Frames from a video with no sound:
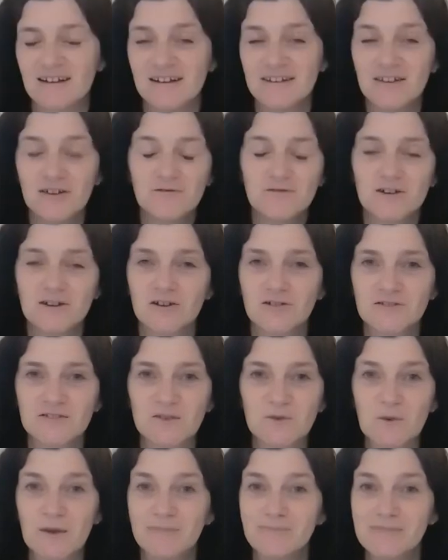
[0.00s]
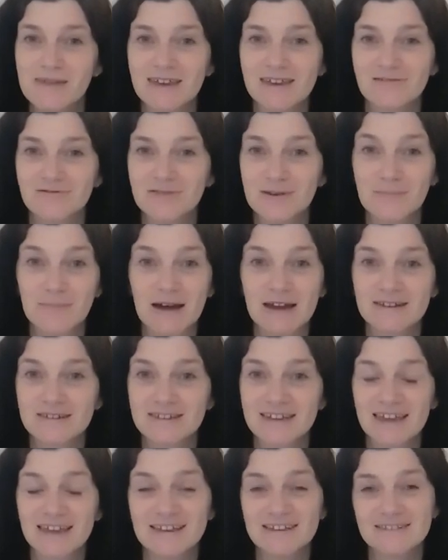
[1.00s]
I know that God's with me on the bad
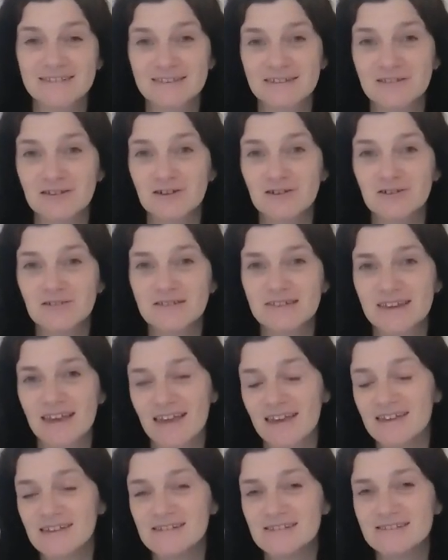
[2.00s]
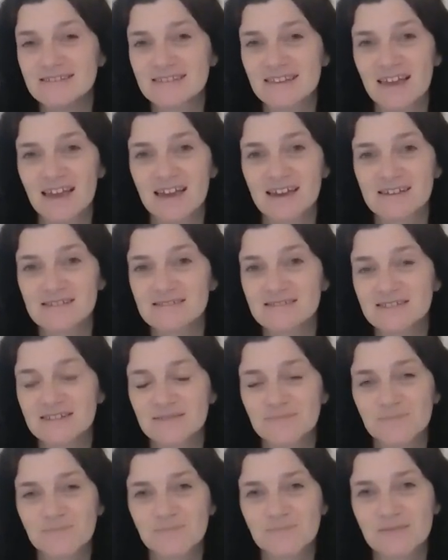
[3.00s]
days and the good days, and
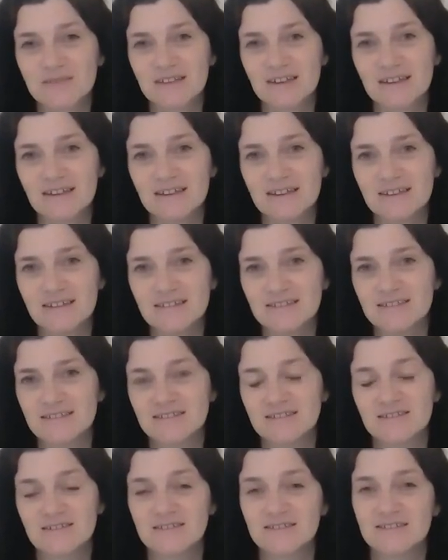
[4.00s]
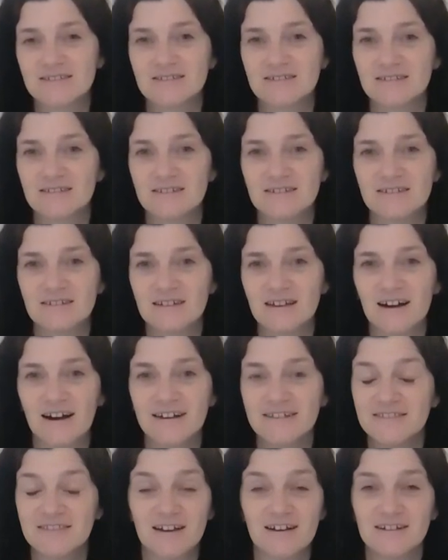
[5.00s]
it's just,
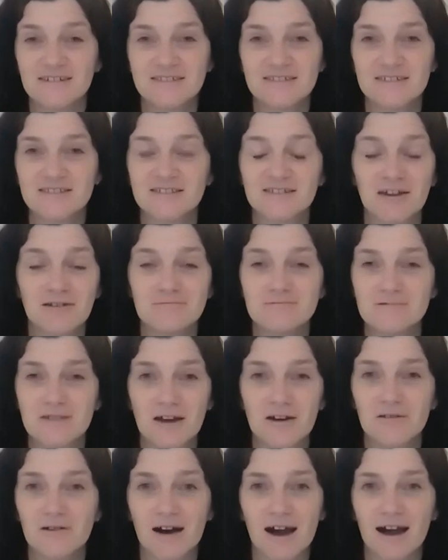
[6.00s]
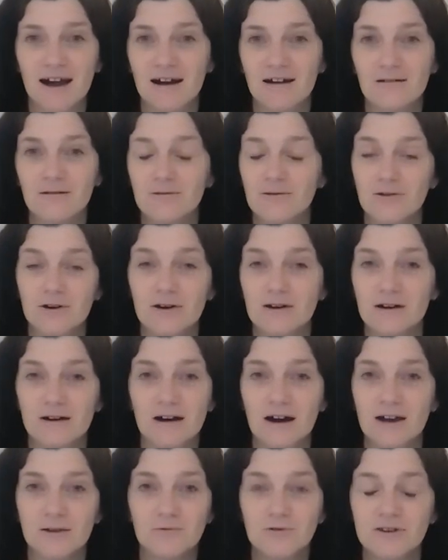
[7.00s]
I just don't know how
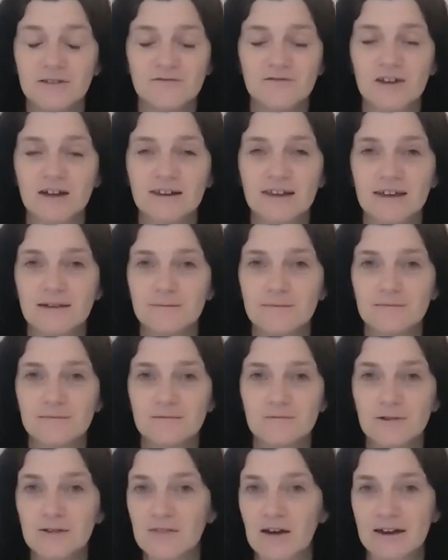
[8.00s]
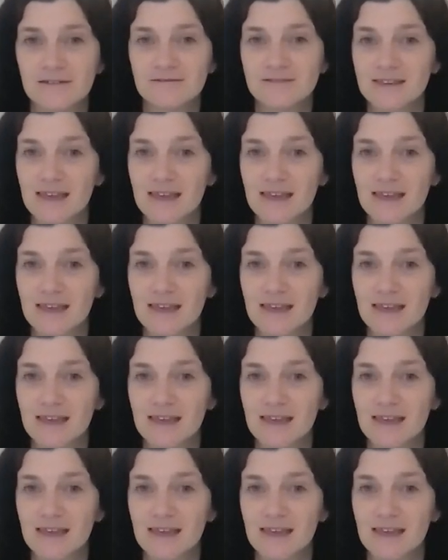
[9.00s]
I would have done it without